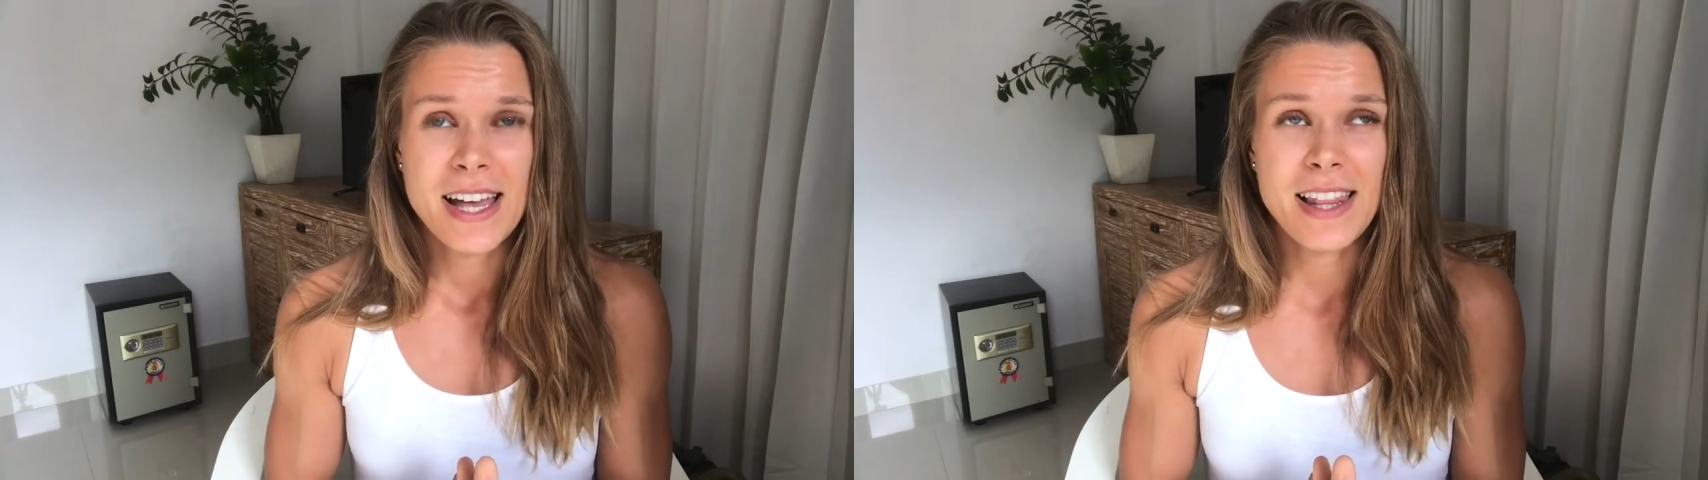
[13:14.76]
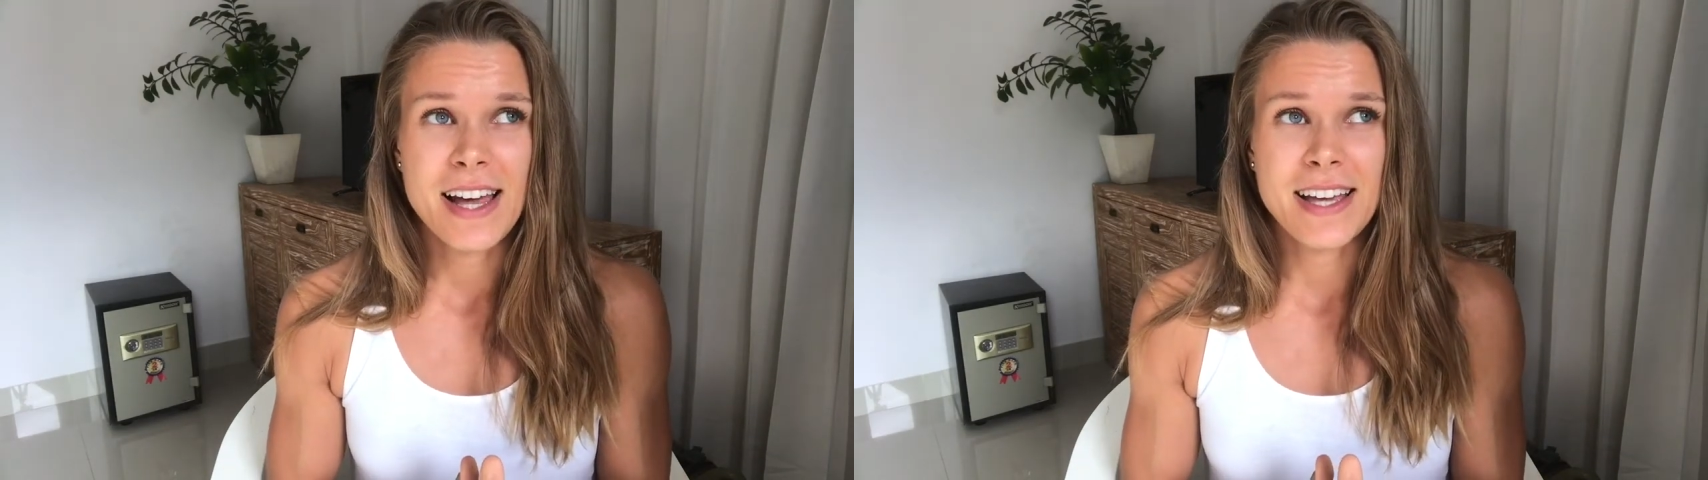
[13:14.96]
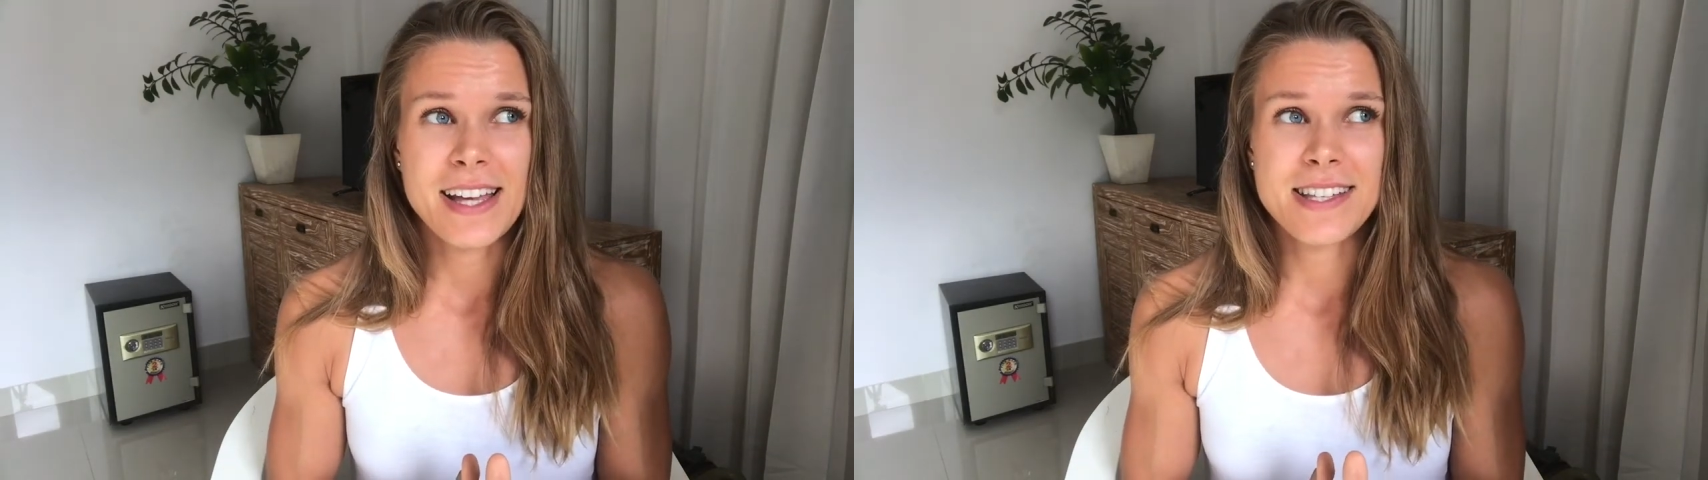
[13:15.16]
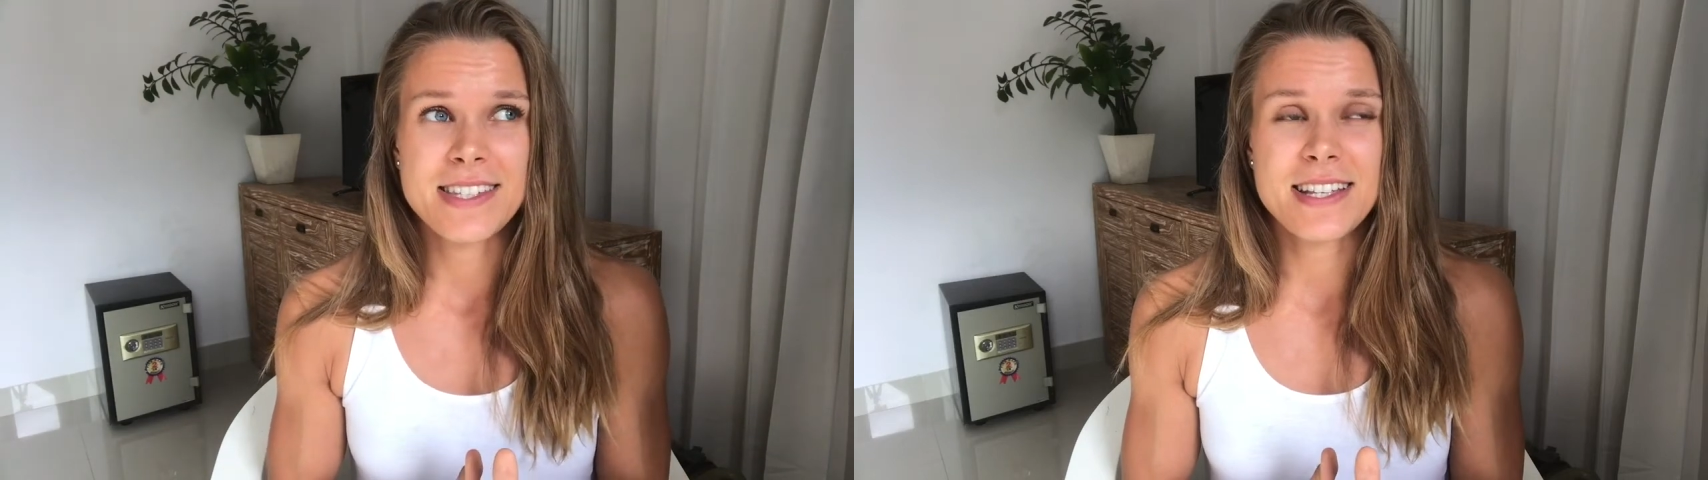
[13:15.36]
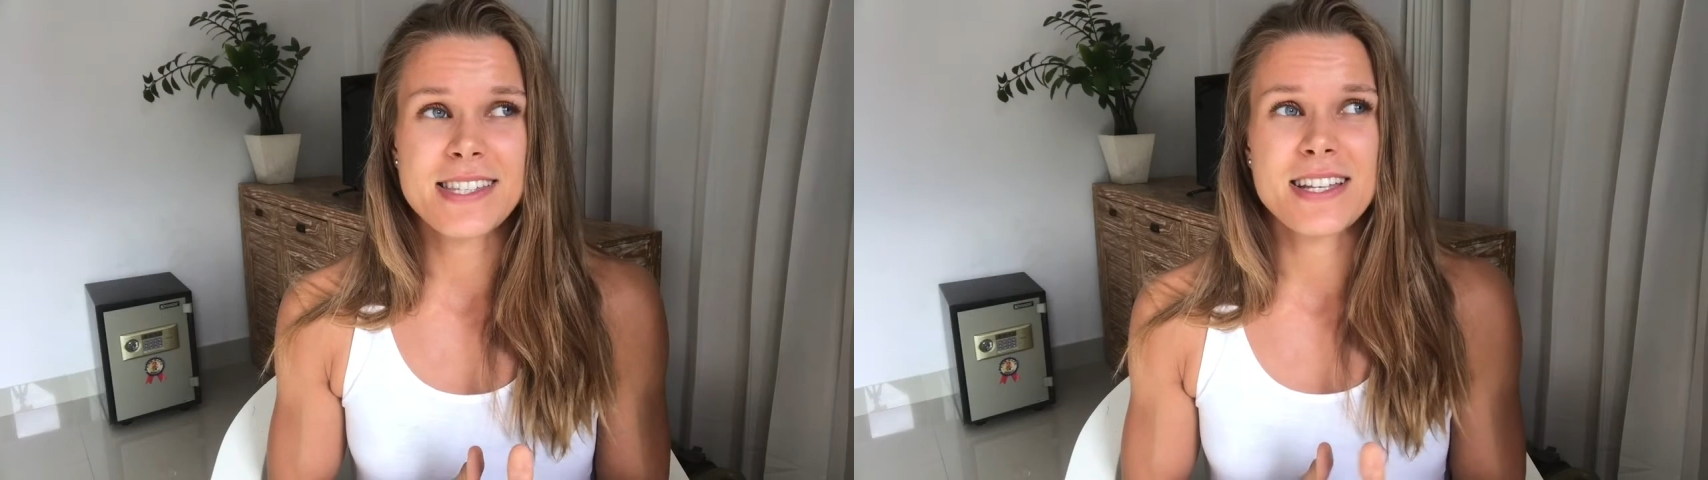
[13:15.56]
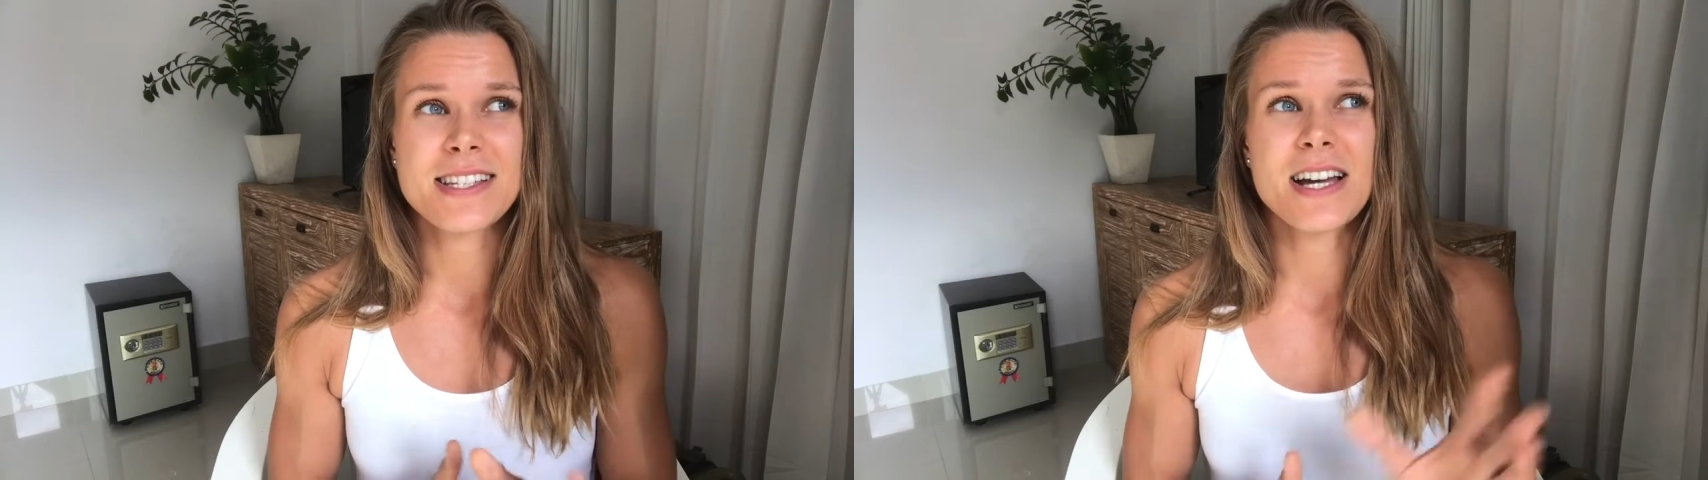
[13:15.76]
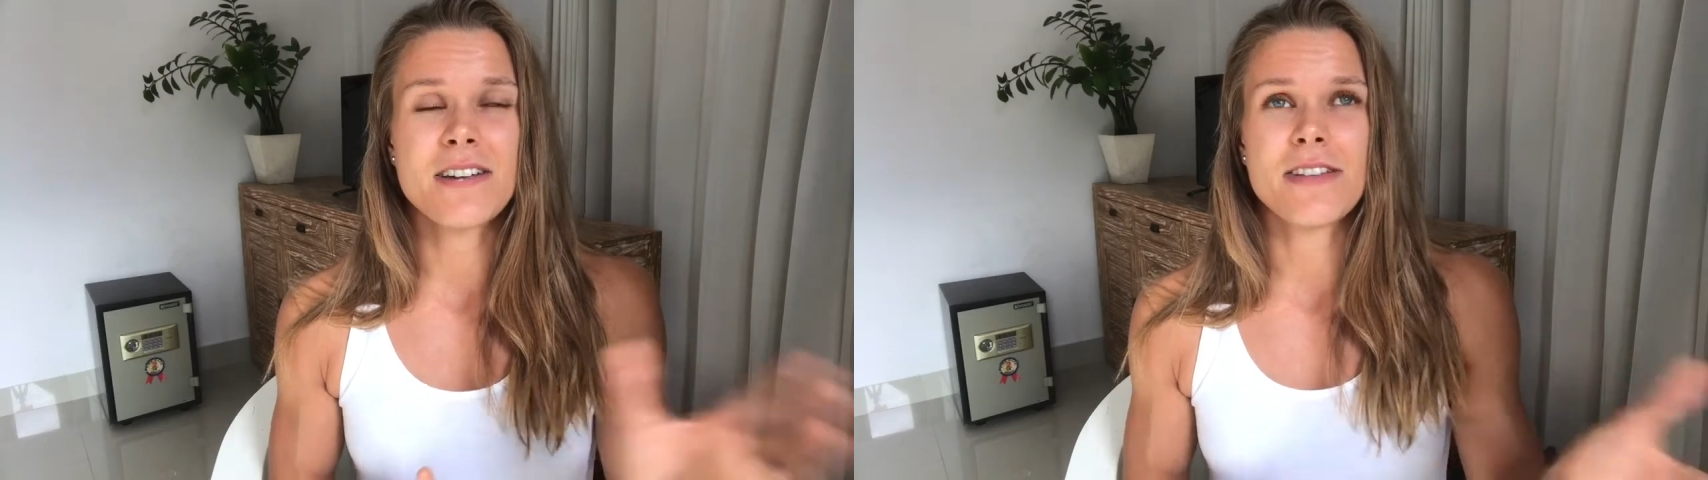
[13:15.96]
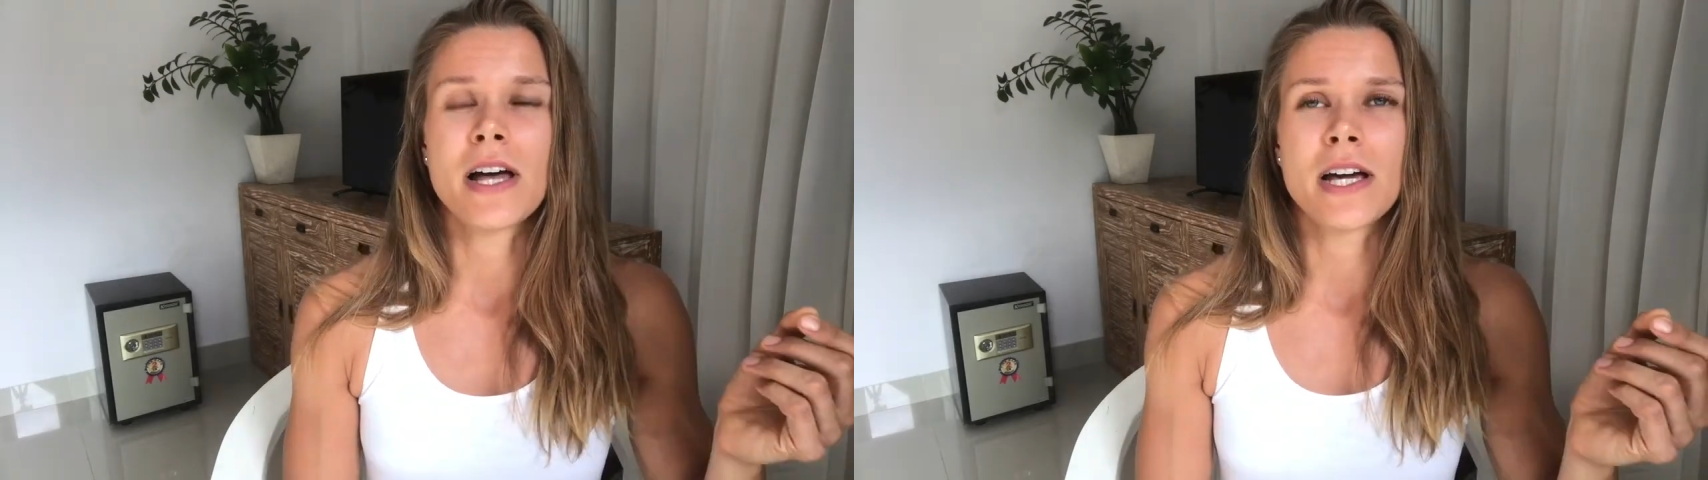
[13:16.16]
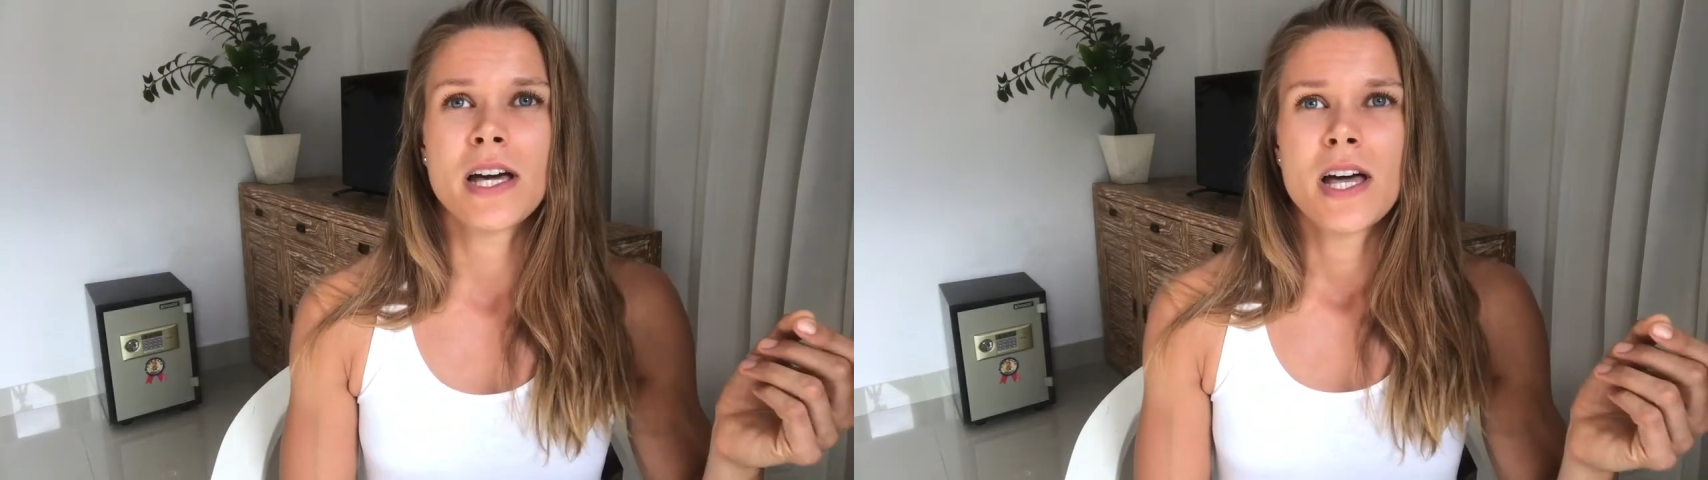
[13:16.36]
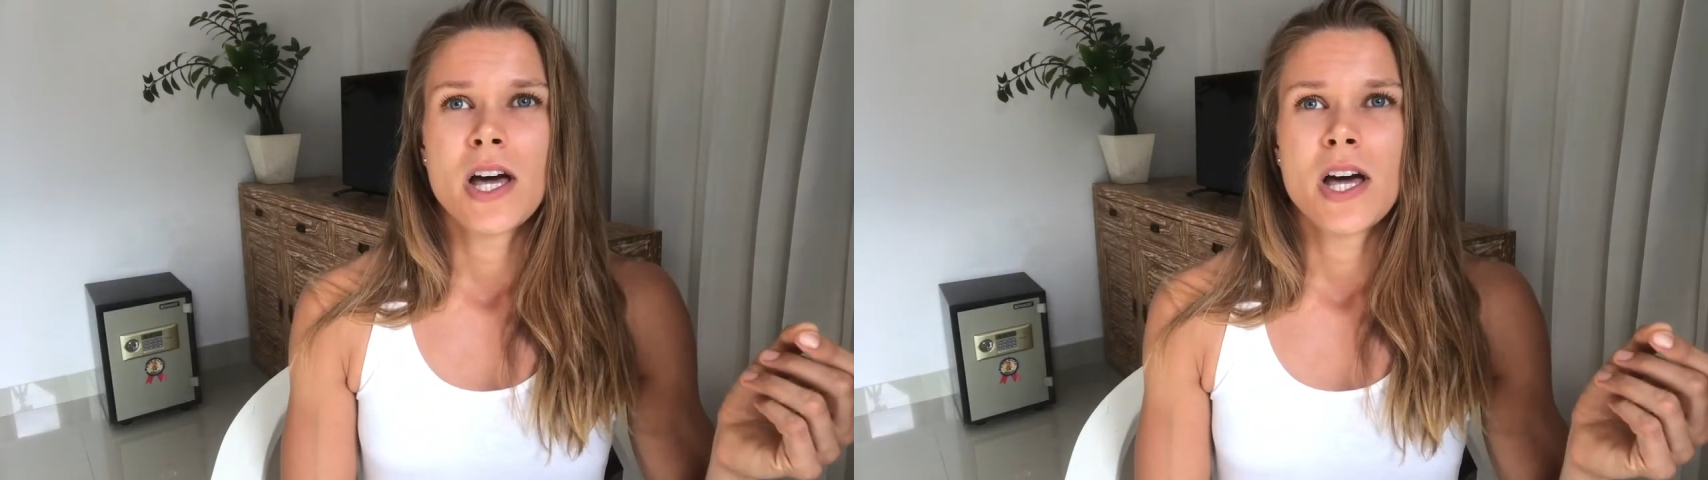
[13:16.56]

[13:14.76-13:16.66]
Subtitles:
Like, it's kind of like,